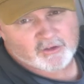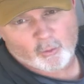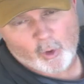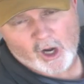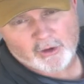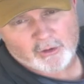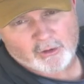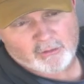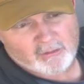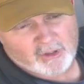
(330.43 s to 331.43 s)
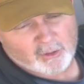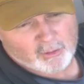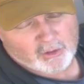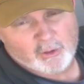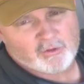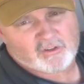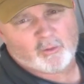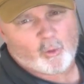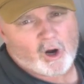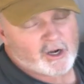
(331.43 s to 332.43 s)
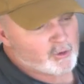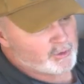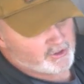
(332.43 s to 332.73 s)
some water. You'll lose some water when